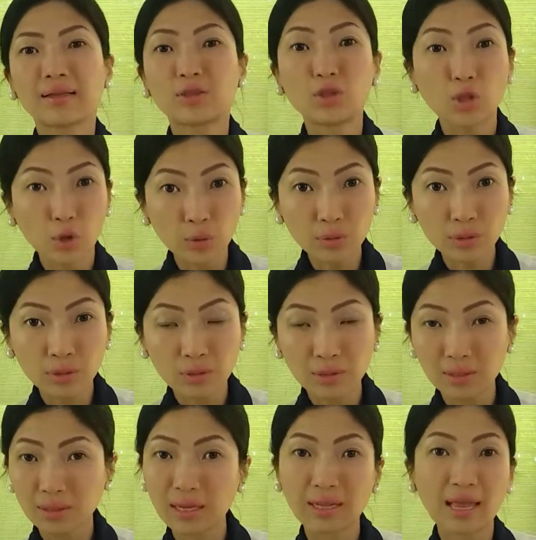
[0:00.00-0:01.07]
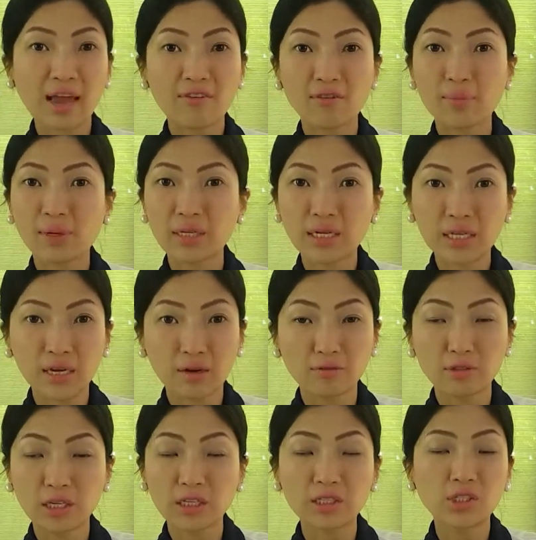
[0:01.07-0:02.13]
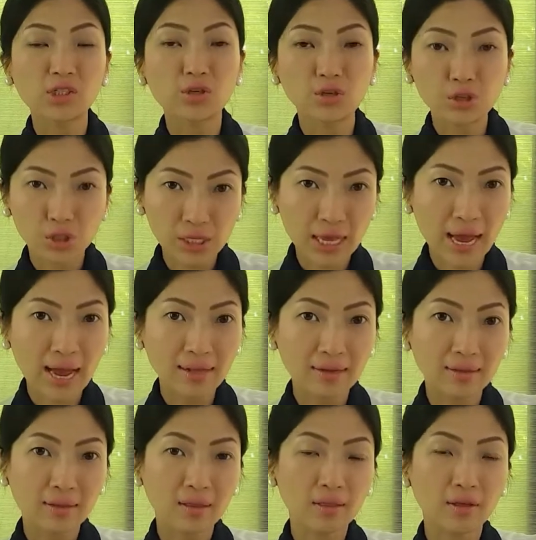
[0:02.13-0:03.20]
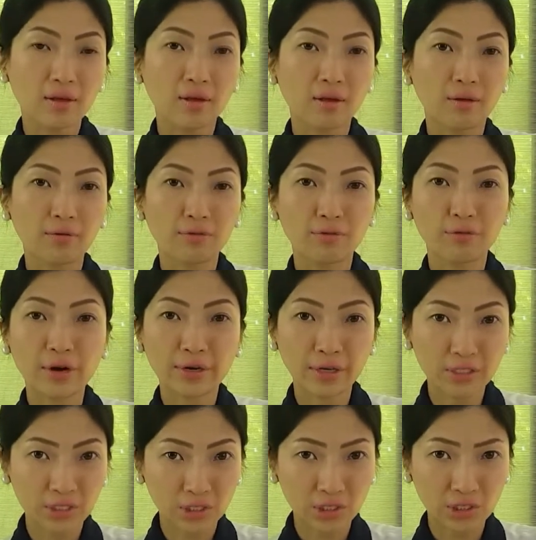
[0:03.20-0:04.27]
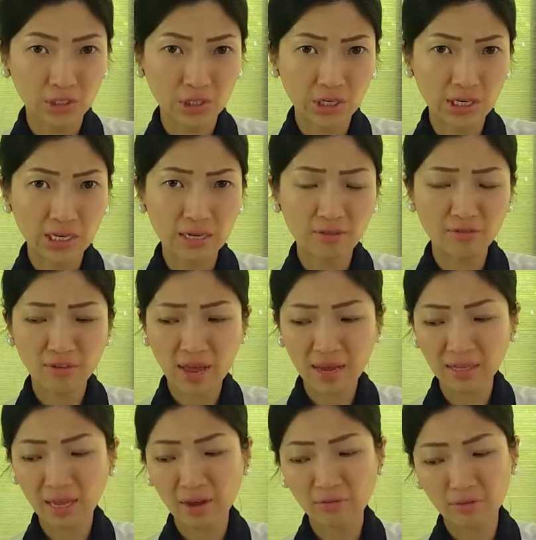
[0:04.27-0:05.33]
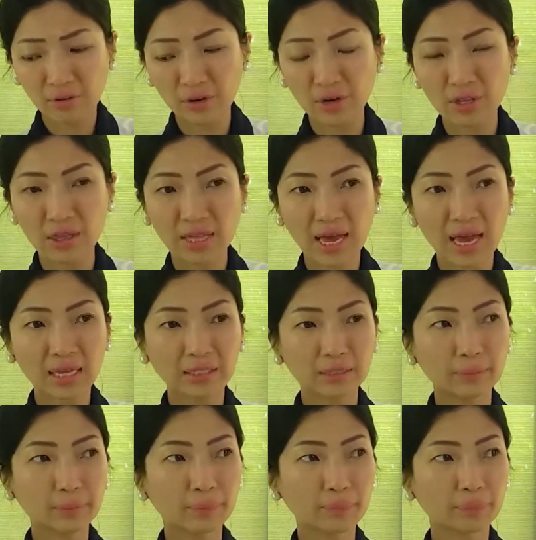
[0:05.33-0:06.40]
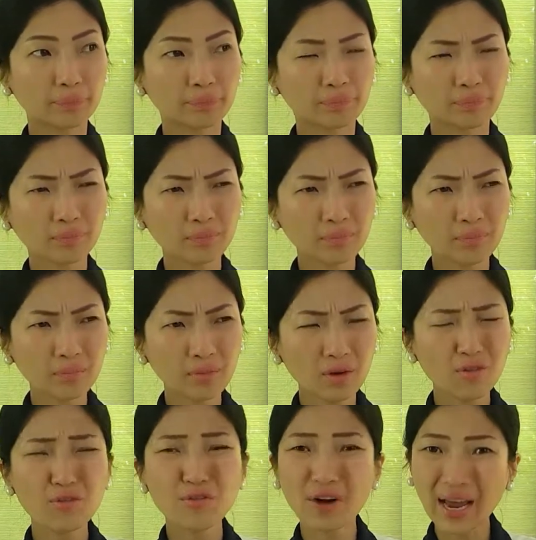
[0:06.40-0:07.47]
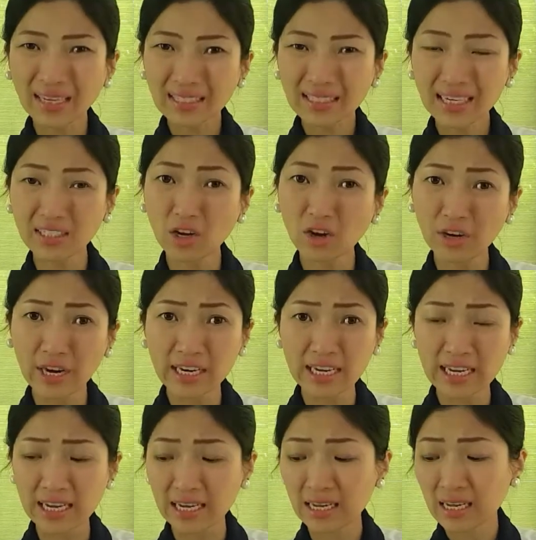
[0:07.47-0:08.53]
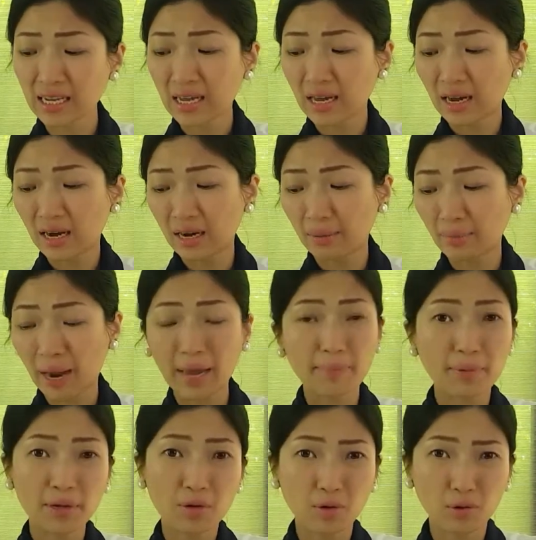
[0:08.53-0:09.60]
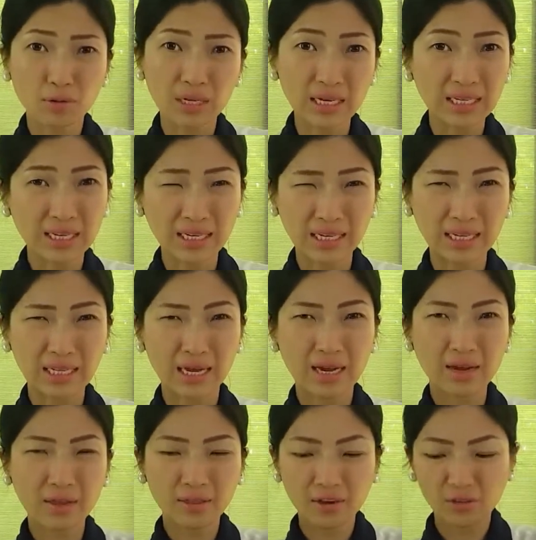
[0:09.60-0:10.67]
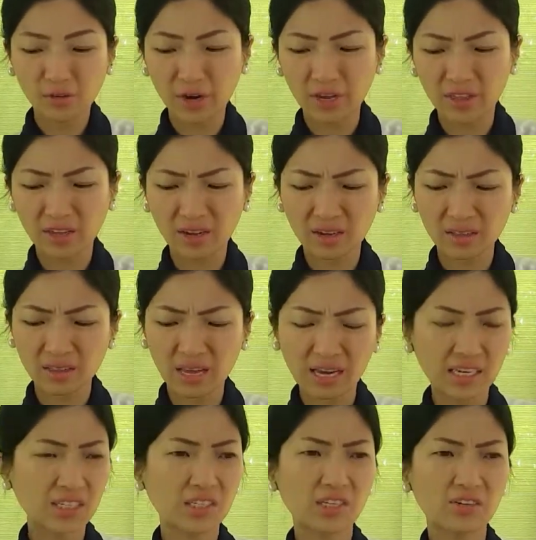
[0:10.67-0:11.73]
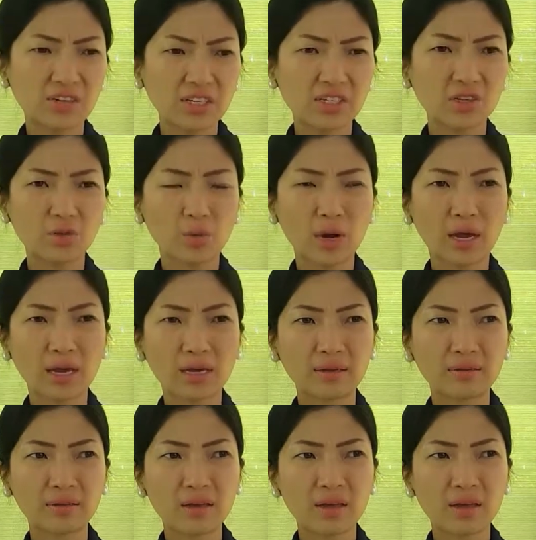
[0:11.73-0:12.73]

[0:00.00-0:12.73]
note that everybody loves. It's usually added in the fragrance industry. In fact, I've heard that France has already IPO'd Ylang Ylang, and therefore I think that is the reason why